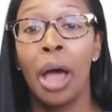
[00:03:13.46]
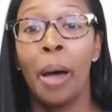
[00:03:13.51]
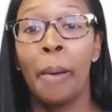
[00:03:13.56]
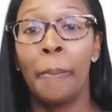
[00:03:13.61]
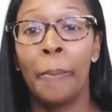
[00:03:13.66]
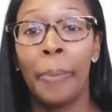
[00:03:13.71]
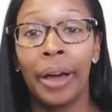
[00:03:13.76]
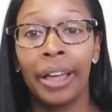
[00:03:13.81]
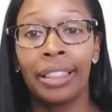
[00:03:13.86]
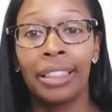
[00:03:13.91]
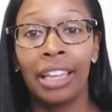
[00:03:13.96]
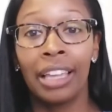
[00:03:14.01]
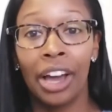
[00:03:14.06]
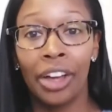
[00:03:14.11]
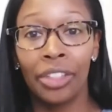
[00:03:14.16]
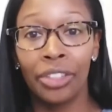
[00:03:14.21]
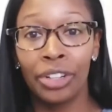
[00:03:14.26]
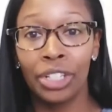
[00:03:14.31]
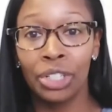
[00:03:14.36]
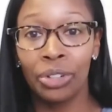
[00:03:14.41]
But the
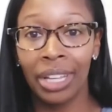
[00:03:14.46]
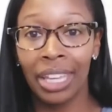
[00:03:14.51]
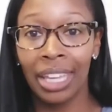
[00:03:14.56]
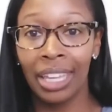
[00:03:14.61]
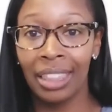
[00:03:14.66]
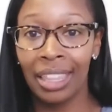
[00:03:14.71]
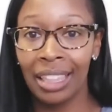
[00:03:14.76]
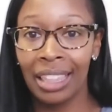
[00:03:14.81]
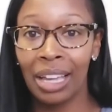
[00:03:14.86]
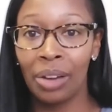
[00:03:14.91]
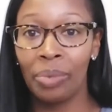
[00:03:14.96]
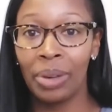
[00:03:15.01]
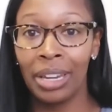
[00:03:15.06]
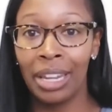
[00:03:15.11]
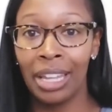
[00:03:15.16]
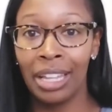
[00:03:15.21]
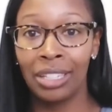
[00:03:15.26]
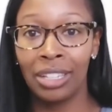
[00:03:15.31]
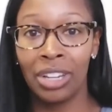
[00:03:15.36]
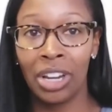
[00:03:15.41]
other tricky thing that we
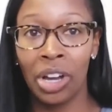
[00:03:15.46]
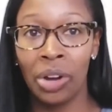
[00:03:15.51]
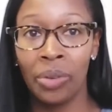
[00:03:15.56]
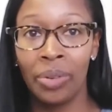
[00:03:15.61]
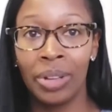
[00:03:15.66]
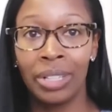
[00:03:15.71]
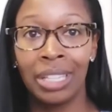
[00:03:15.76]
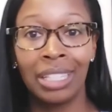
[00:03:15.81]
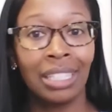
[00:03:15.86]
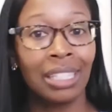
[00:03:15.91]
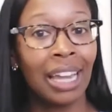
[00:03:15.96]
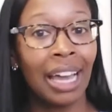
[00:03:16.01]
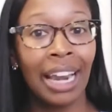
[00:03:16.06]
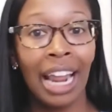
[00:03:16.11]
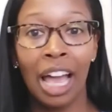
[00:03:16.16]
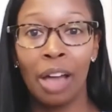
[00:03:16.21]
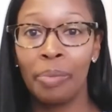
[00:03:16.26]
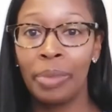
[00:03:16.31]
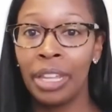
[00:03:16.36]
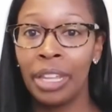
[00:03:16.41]
need to know is it's not
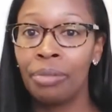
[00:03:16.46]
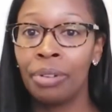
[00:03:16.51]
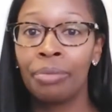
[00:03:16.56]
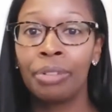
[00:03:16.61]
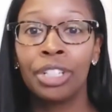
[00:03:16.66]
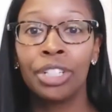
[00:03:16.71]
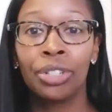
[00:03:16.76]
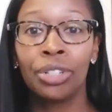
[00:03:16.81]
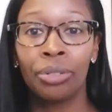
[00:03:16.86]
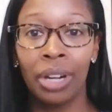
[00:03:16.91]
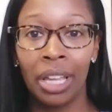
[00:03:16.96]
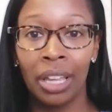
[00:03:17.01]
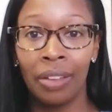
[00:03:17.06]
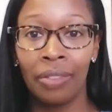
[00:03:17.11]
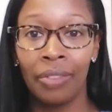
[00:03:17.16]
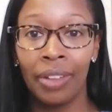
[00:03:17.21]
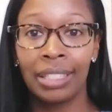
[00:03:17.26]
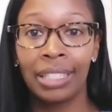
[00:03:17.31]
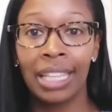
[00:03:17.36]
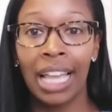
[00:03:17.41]
how many we
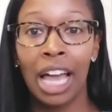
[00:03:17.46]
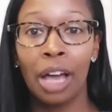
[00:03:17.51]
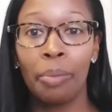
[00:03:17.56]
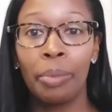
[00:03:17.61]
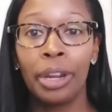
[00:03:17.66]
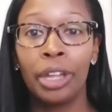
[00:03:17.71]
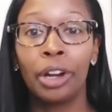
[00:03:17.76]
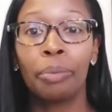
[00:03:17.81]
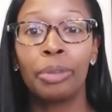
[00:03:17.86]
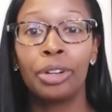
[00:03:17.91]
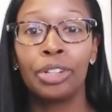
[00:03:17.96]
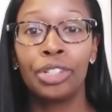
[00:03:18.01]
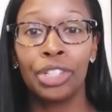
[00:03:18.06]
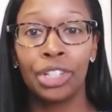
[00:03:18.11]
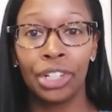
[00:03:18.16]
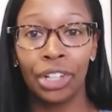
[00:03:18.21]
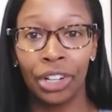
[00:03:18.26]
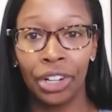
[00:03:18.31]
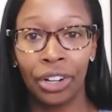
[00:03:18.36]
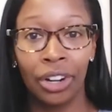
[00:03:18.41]
retrieve, it's how many are
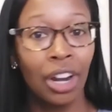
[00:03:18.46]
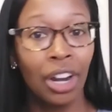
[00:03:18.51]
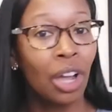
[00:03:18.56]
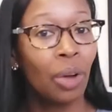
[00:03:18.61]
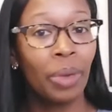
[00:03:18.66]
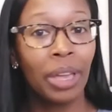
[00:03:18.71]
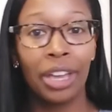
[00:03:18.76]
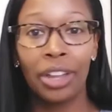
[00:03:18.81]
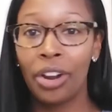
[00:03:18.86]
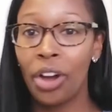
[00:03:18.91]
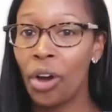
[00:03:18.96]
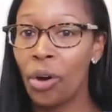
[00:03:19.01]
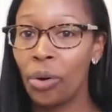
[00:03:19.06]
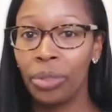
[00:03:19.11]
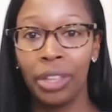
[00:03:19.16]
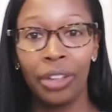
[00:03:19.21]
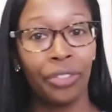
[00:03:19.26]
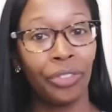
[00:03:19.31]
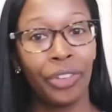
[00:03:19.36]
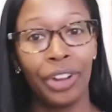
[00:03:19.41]
mature. We can
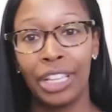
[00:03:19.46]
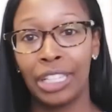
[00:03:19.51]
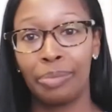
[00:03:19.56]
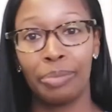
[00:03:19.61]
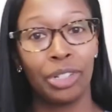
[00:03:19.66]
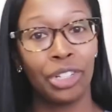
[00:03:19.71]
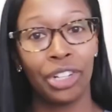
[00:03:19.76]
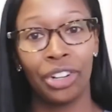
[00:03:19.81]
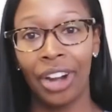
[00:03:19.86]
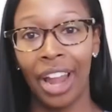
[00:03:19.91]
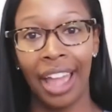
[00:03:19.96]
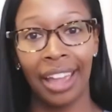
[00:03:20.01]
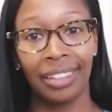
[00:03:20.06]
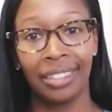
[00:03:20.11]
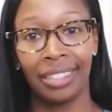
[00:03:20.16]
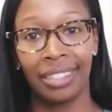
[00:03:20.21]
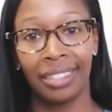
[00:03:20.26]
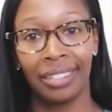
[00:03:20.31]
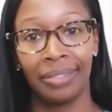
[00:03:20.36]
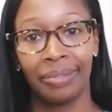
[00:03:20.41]
only freeze mature
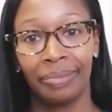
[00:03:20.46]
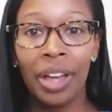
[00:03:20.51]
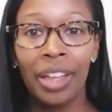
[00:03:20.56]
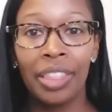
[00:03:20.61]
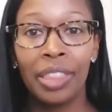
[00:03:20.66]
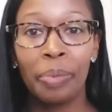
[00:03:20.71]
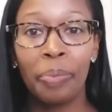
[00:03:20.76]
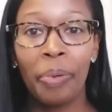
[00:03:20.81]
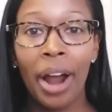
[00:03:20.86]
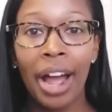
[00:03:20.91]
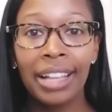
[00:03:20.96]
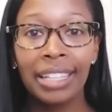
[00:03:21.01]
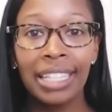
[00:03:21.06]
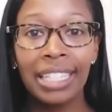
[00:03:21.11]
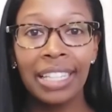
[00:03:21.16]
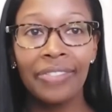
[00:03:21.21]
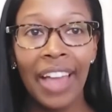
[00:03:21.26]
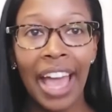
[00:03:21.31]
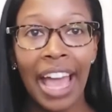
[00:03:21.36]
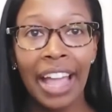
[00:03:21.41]
eggs the process
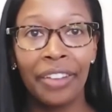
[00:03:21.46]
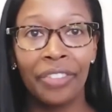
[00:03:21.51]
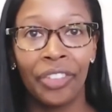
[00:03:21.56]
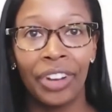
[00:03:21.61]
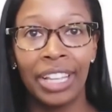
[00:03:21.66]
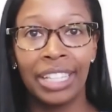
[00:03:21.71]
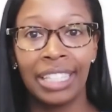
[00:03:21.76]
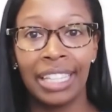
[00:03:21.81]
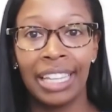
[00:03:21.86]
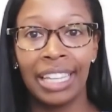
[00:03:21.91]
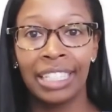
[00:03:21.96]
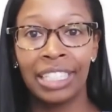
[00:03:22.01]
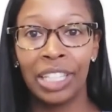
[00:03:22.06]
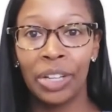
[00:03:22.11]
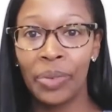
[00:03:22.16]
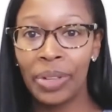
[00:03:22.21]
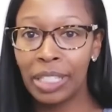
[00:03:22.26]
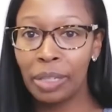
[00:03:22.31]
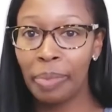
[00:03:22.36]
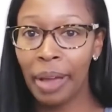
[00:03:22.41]
of egg freezing,
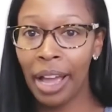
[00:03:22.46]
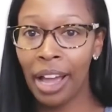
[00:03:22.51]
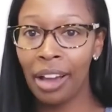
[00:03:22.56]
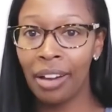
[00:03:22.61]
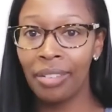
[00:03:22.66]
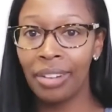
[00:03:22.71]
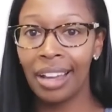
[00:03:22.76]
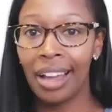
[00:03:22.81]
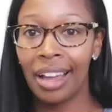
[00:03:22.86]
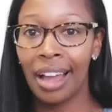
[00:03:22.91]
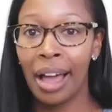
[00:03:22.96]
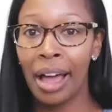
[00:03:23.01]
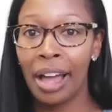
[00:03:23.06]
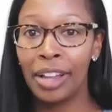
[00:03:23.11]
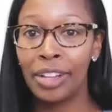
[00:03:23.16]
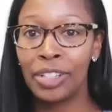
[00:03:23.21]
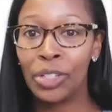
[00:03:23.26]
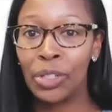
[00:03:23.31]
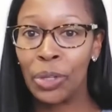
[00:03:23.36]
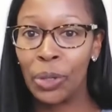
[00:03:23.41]
so it's about a
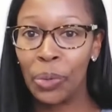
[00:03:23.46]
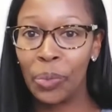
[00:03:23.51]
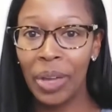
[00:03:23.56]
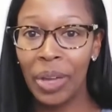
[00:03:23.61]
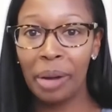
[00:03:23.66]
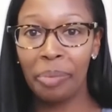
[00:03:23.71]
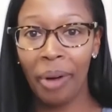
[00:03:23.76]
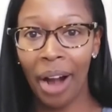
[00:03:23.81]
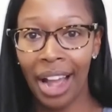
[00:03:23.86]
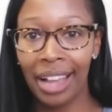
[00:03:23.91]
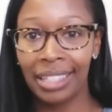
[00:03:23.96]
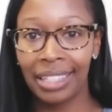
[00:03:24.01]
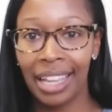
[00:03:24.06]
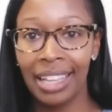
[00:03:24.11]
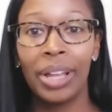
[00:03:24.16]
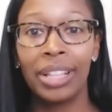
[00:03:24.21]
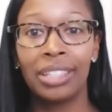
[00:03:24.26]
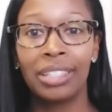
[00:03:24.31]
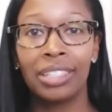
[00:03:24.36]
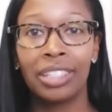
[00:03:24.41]
two week
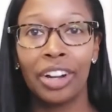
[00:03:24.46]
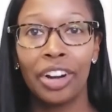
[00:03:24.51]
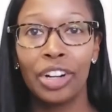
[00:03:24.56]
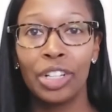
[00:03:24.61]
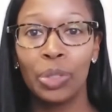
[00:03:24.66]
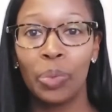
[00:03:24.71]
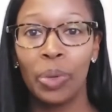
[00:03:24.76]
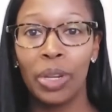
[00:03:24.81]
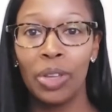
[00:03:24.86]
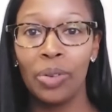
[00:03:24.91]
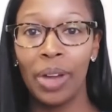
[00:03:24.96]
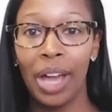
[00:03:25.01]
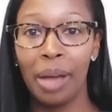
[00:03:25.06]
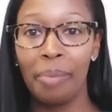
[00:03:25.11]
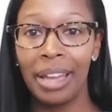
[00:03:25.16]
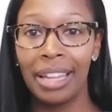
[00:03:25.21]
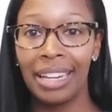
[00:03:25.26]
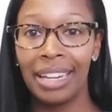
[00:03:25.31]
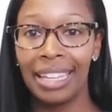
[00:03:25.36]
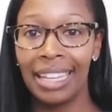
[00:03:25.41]
process. It starts when you
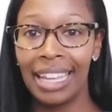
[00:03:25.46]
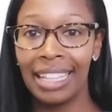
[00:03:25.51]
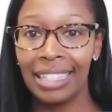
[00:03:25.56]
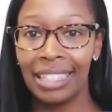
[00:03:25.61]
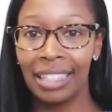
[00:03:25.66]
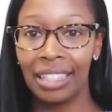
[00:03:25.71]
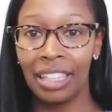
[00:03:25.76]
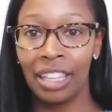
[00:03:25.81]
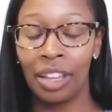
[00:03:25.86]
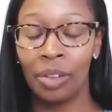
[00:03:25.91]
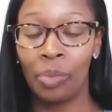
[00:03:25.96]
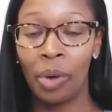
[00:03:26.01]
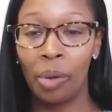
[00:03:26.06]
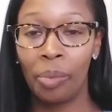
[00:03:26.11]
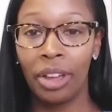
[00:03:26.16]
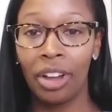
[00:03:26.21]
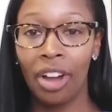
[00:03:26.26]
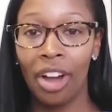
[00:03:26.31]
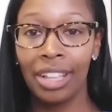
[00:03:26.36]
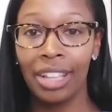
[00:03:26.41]
come in to get what
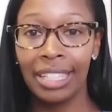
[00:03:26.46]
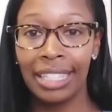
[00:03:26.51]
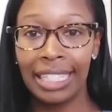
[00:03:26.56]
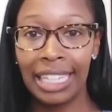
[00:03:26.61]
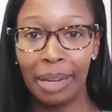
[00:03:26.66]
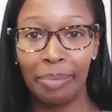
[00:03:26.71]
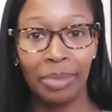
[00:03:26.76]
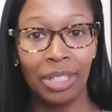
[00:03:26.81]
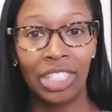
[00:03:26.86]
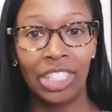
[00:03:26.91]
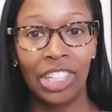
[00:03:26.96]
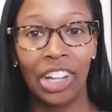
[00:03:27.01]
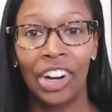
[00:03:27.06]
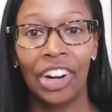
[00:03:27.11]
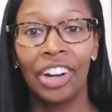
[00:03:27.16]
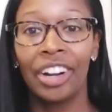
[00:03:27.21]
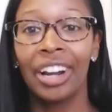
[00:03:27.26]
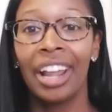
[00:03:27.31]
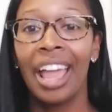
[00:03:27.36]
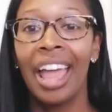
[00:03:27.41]
we call stim
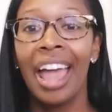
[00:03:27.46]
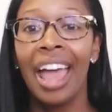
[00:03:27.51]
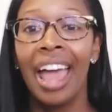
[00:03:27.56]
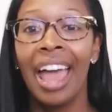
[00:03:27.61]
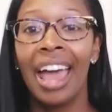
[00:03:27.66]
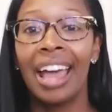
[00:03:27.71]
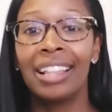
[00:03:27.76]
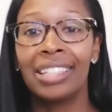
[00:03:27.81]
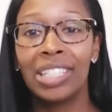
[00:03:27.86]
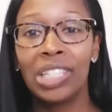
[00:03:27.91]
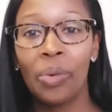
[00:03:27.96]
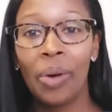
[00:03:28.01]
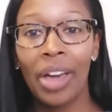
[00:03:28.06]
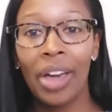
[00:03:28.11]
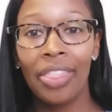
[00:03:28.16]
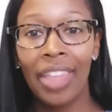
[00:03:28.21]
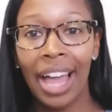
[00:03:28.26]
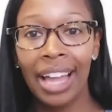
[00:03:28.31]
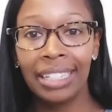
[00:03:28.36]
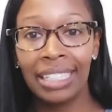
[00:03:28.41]
start. And so
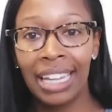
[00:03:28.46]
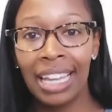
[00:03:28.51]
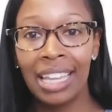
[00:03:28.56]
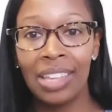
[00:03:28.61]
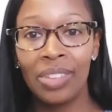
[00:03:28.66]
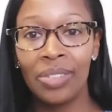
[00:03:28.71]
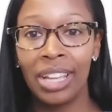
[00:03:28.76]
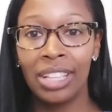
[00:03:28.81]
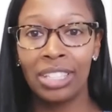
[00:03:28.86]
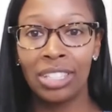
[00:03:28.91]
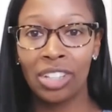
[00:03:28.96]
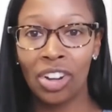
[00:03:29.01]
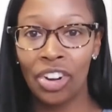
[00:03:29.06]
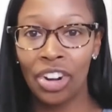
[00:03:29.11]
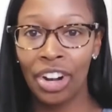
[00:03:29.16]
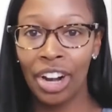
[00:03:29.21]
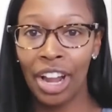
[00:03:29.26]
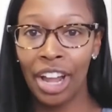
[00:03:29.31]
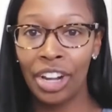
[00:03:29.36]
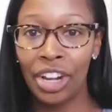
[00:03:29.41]
on that day, you get
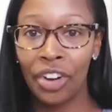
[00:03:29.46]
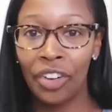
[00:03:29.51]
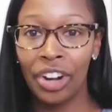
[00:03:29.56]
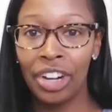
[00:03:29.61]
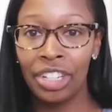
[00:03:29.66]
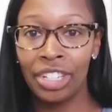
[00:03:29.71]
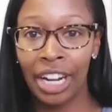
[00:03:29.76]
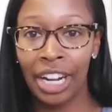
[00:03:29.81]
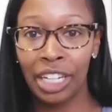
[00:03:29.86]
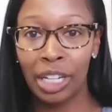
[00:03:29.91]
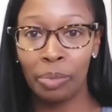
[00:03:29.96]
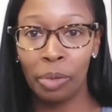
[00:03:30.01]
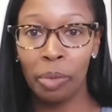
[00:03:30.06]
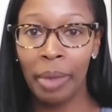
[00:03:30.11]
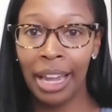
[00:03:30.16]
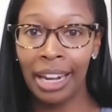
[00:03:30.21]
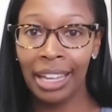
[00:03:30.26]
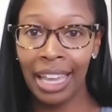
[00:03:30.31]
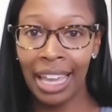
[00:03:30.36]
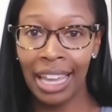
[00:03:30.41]
started on your injectable
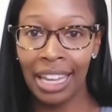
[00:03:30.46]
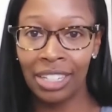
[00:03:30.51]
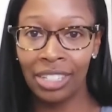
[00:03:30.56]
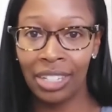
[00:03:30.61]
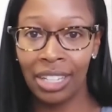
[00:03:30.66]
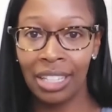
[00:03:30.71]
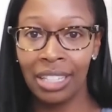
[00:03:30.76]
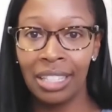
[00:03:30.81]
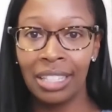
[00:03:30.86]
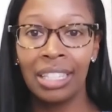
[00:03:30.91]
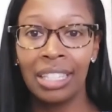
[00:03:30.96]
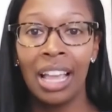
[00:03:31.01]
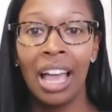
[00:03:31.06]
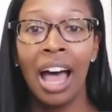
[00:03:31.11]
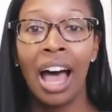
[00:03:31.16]
medications.